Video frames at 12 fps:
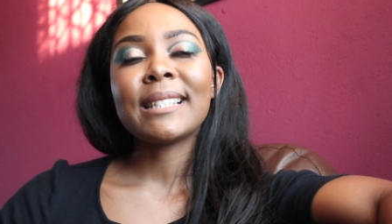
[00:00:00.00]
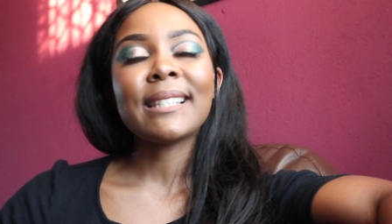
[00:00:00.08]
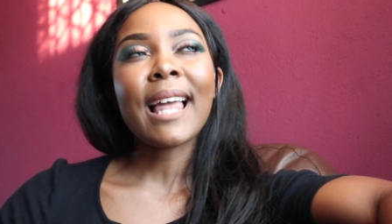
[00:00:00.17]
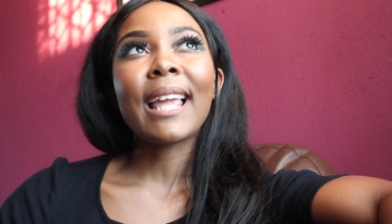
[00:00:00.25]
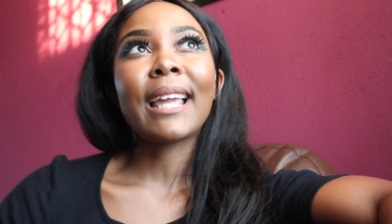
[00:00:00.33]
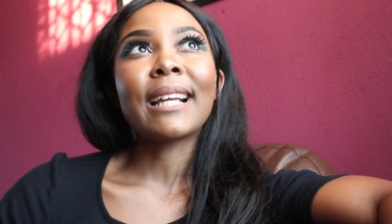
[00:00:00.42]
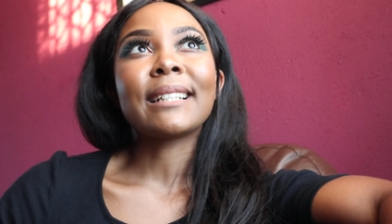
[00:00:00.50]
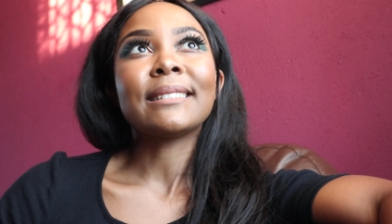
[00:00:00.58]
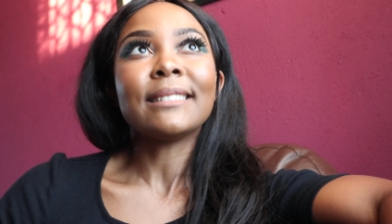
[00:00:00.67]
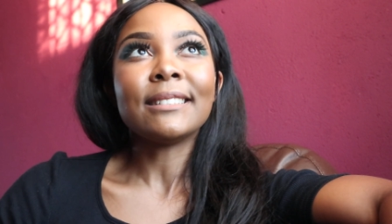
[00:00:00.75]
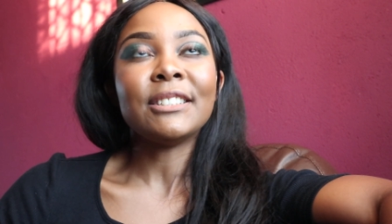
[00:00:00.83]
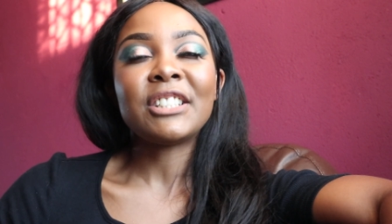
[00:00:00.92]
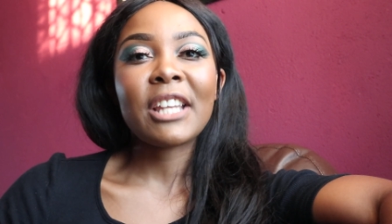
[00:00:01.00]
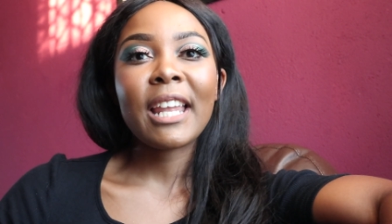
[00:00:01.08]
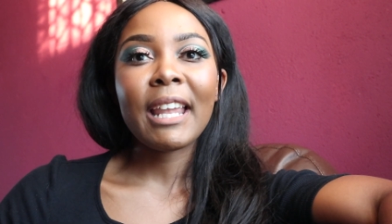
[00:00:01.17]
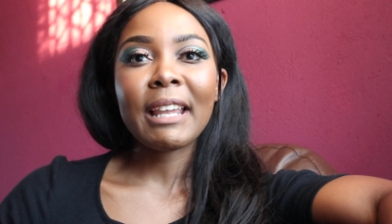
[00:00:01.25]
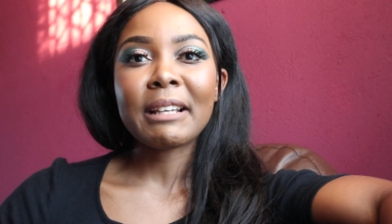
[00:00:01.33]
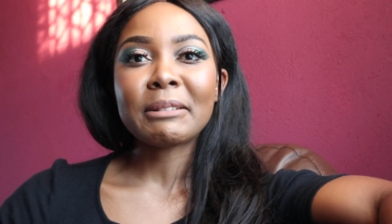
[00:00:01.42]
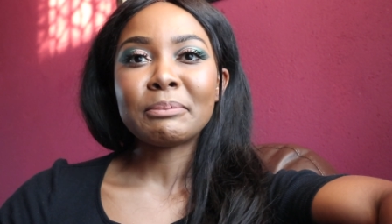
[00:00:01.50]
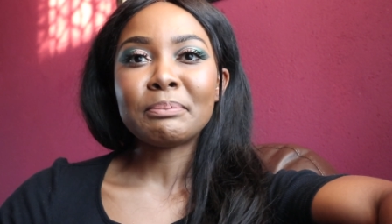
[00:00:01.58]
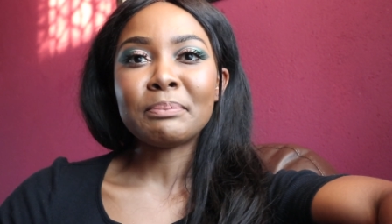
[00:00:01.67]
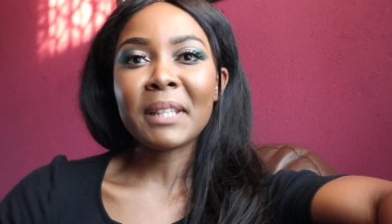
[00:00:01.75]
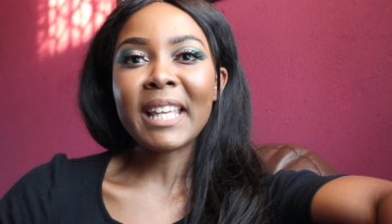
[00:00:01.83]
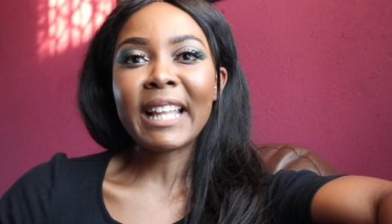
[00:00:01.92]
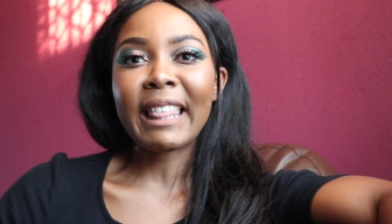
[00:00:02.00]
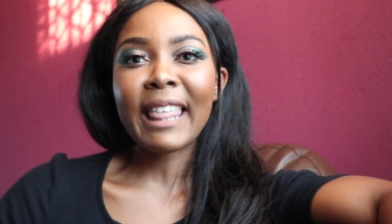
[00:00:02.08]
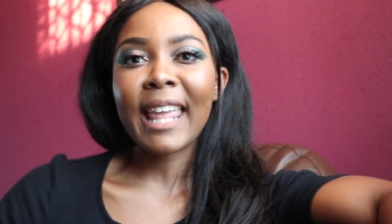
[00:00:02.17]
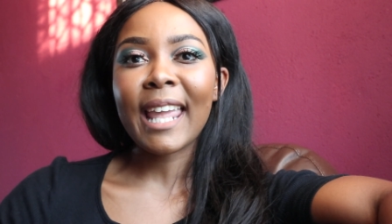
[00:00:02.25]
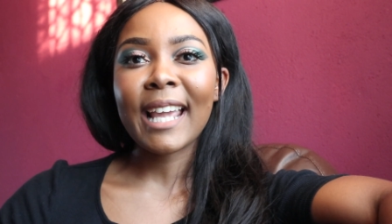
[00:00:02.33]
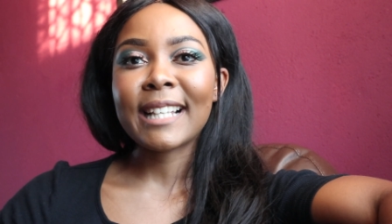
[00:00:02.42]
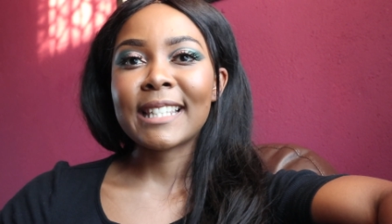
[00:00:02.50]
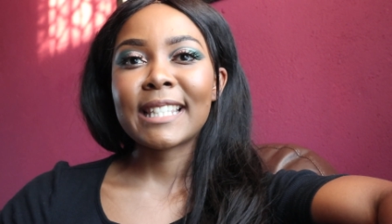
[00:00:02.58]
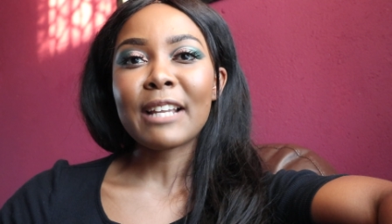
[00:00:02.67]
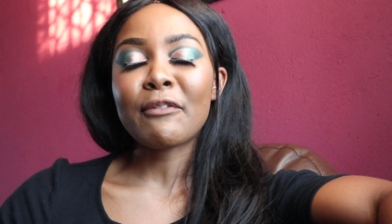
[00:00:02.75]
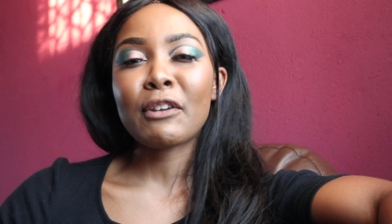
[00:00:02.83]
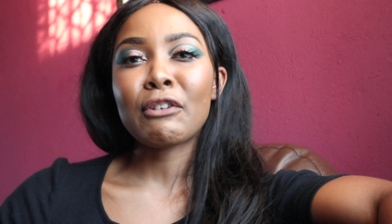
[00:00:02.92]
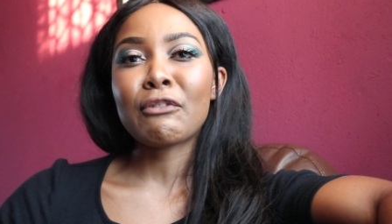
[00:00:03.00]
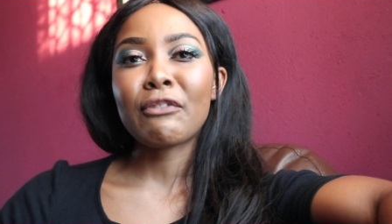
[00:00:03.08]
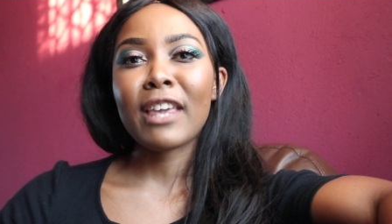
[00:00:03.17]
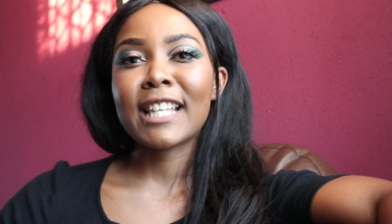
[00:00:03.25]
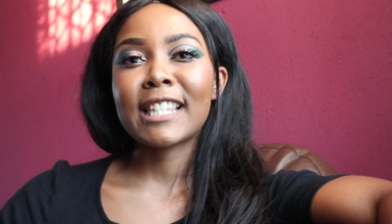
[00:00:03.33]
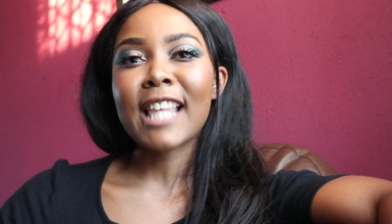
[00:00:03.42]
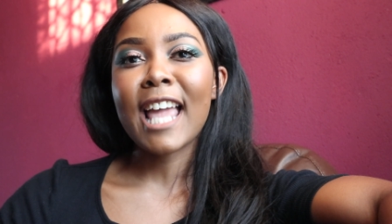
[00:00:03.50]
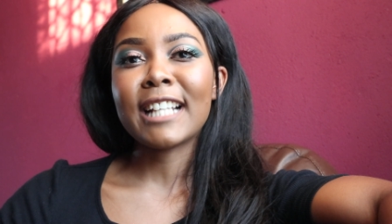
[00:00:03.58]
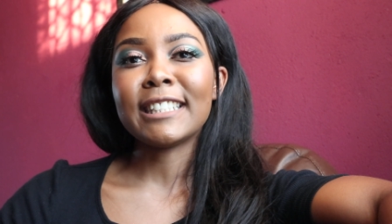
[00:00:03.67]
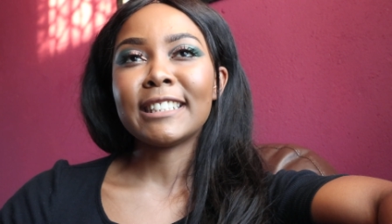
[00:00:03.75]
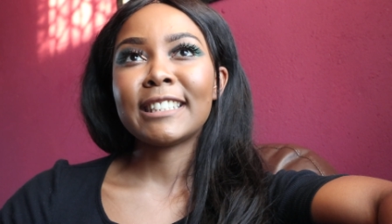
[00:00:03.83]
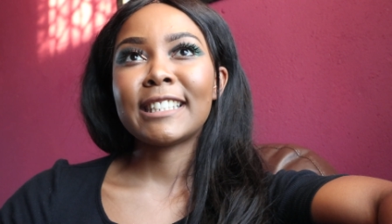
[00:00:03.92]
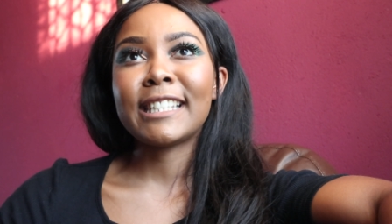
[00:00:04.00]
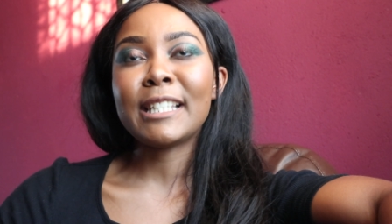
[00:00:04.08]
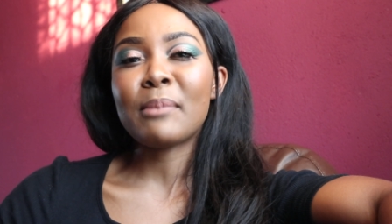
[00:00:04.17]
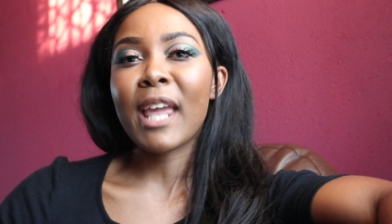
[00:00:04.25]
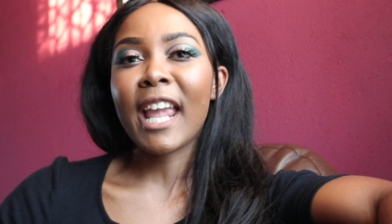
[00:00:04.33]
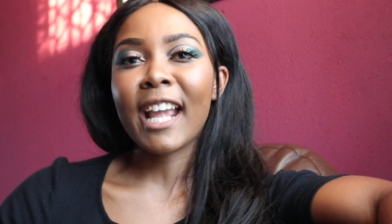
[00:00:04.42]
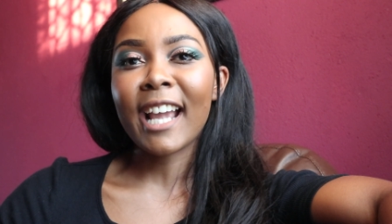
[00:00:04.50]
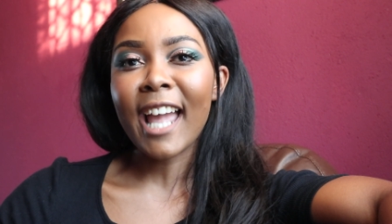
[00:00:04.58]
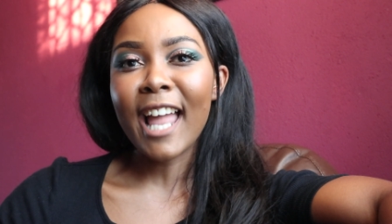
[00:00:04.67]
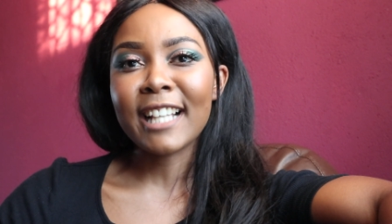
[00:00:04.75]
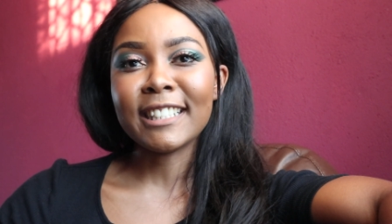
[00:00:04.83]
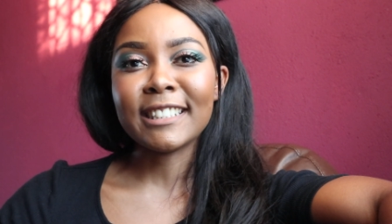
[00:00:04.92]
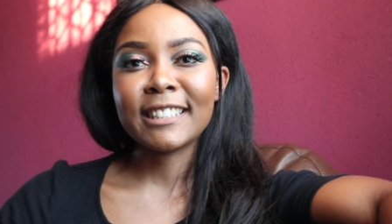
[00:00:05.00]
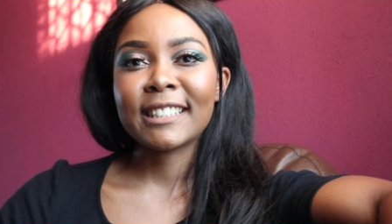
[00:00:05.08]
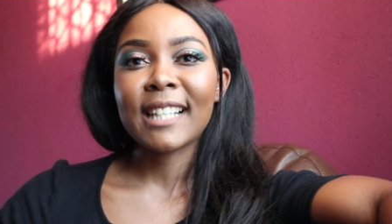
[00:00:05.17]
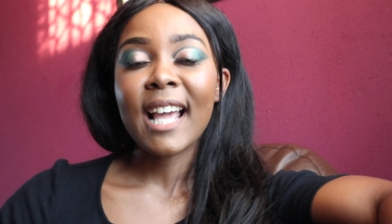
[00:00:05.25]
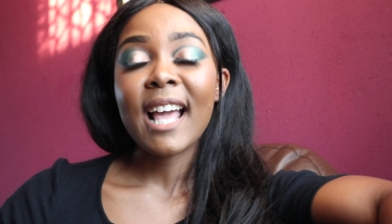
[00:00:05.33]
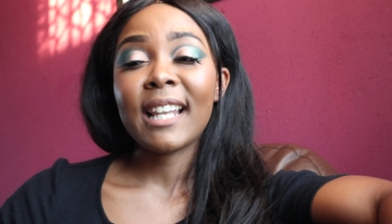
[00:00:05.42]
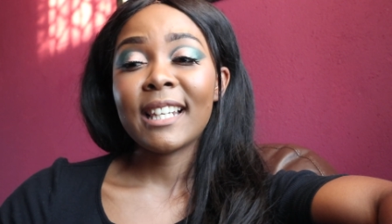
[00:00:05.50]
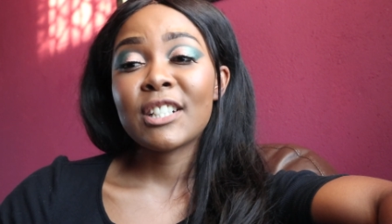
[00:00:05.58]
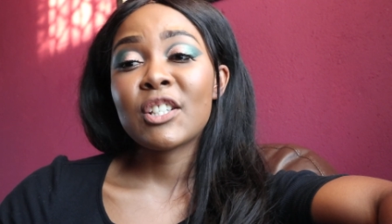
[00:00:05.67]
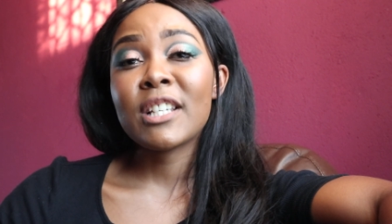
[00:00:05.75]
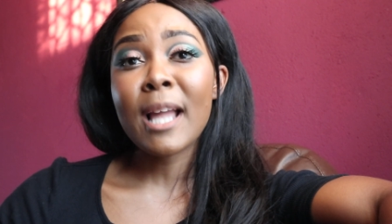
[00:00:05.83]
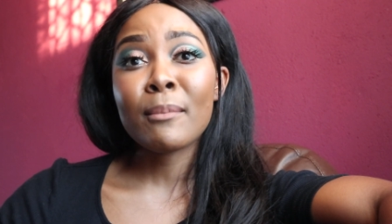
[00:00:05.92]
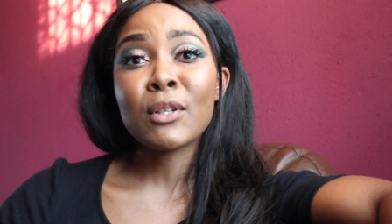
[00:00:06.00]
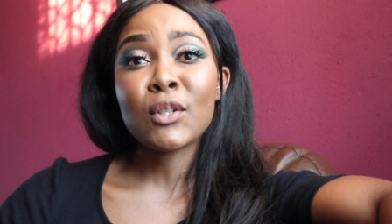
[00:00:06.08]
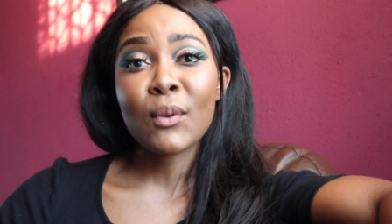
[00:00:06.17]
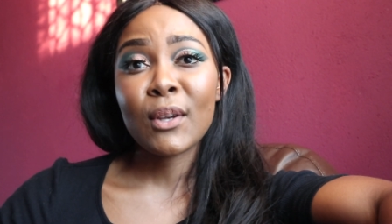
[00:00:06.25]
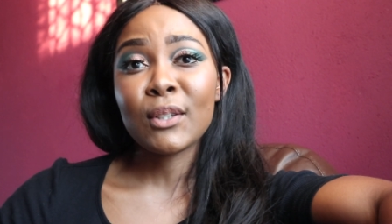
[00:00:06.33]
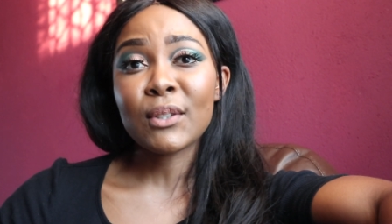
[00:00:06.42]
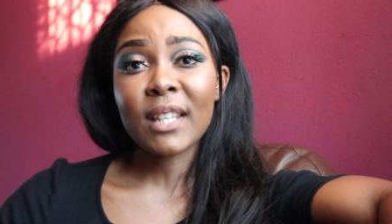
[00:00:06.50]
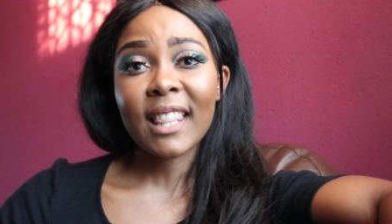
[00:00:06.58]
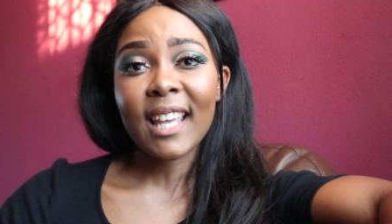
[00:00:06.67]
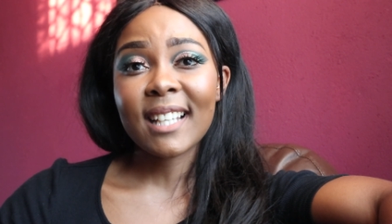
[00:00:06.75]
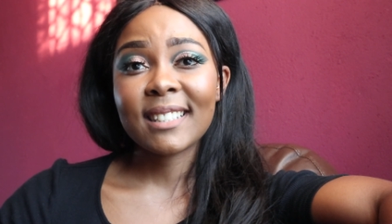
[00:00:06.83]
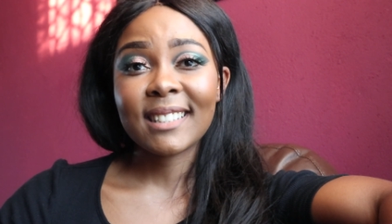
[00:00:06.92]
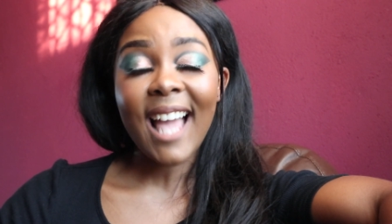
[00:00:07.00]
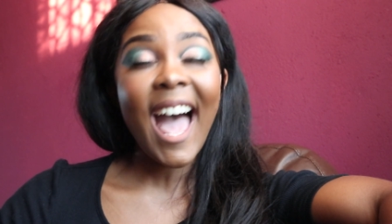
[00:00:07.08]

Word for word: like Jay being there and stuffing your face and sleeping and literally I'm enjoying doing that.